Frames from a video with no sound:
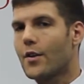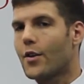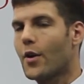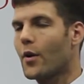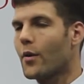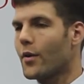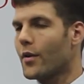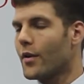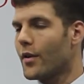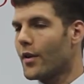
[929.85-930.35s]

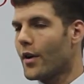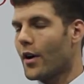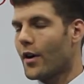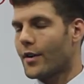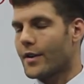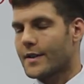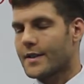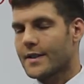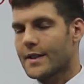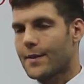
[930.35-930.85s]
don't
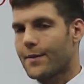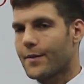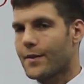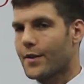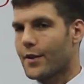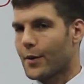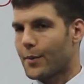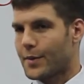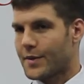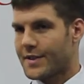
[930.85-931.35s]
aren't asleep
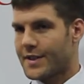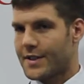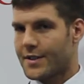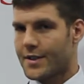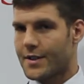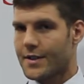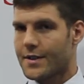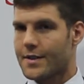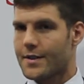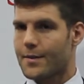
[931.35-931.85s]
during
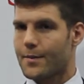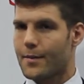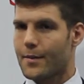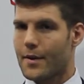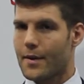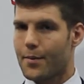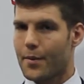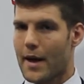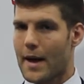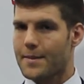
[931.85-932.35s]
procedures,
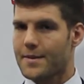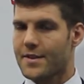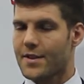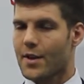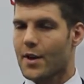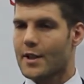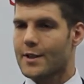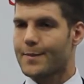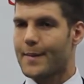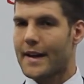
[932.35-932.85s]
perhaps in
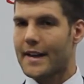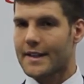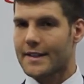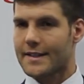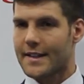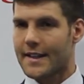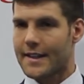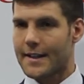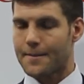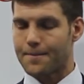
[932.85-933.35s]
the cosmetic
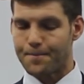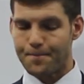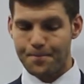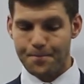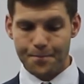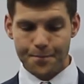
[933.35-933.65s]
setting,